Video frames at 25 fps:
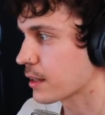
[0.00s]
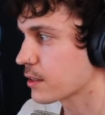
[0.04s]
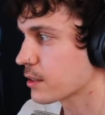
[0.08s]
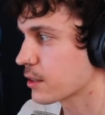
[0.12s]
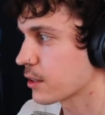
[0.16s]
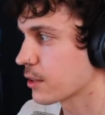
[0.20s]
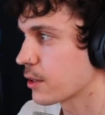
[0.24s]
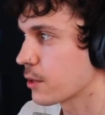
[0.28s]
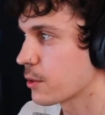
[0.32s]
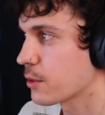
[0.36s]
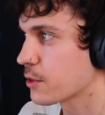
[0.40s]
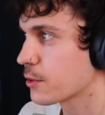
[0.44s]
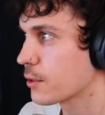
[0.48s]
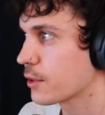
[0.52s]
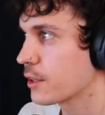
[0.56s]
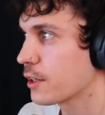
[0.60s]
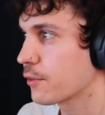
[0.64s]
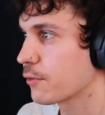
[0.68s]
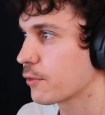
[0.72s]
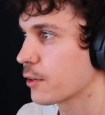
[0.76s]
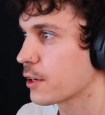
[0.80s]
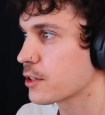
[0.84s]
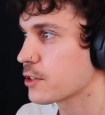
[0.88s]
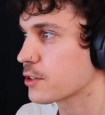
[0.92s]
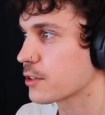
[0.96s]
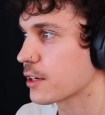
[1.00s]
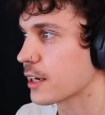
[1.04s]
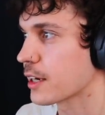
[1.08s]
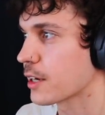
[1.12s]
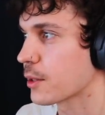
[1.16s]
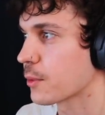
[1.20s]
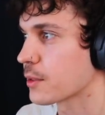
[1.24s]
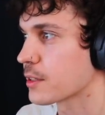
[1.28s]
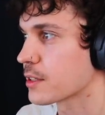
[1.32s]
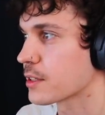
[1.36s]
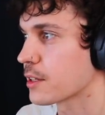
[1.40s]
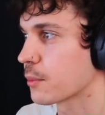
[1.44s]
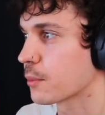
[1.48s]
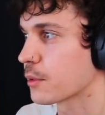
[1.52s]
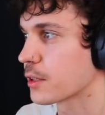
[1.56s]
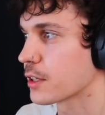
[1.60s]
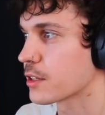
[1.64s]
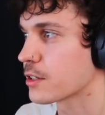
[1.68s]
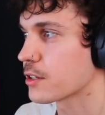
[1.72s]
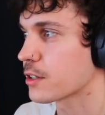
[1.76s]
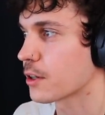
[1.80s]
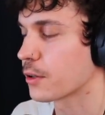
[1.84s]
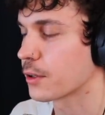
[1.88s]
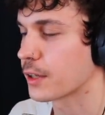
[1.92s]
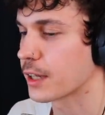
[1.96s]
So it was really frustrating when someone is
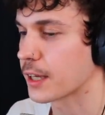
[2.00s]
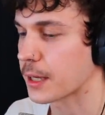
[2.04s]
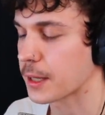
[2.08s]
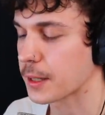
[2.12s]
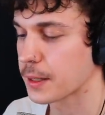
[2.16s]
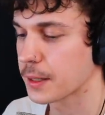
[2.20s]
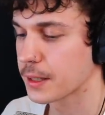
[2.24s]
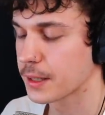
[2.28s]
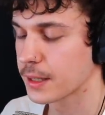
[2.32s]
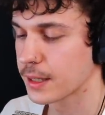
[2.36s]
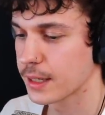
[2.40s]
so like.